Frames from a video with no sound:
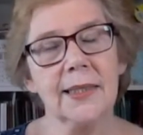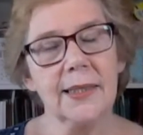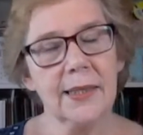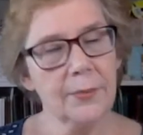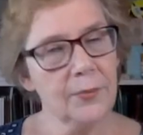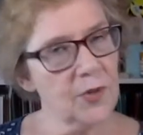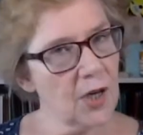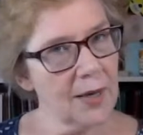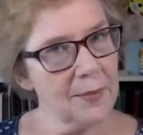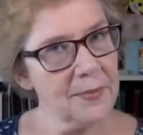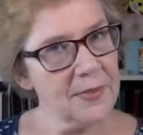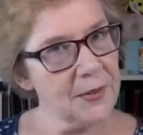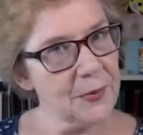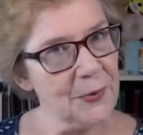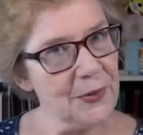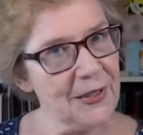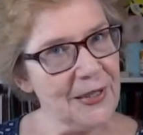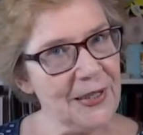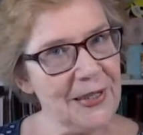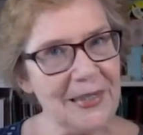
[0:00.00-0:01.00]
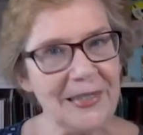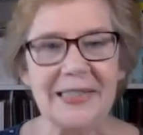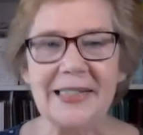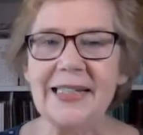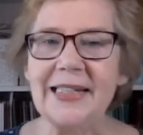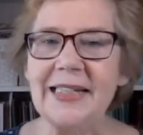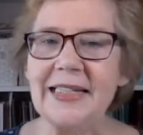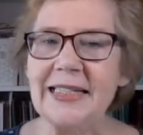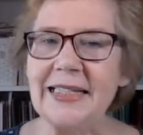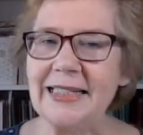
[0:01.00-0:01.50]
Sometimes it
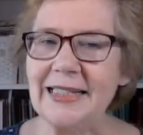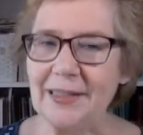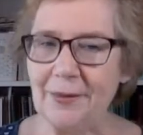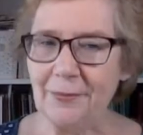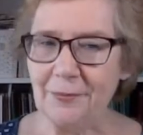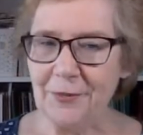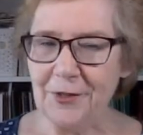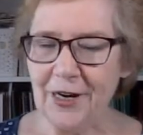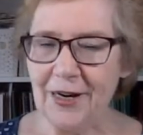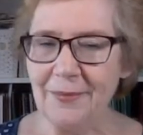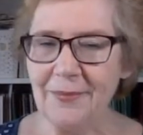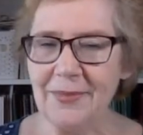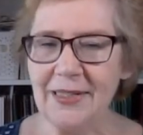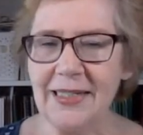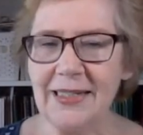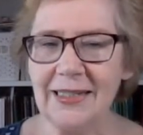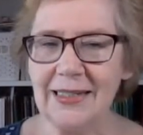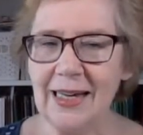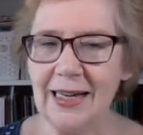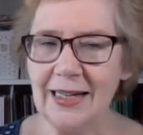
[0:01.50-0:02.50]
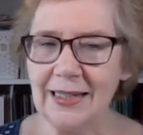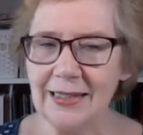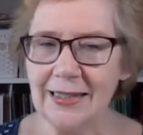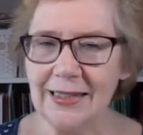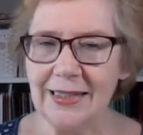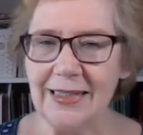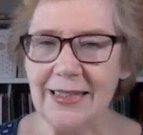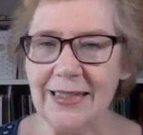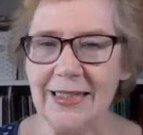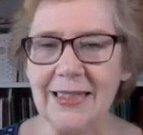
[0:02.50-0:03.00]
works, sometimes it
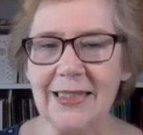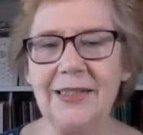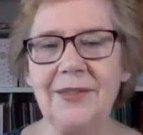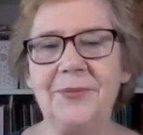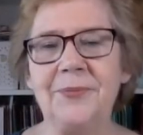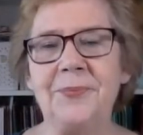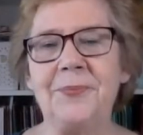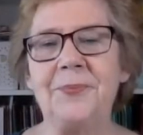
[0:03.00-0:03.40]
doesn't.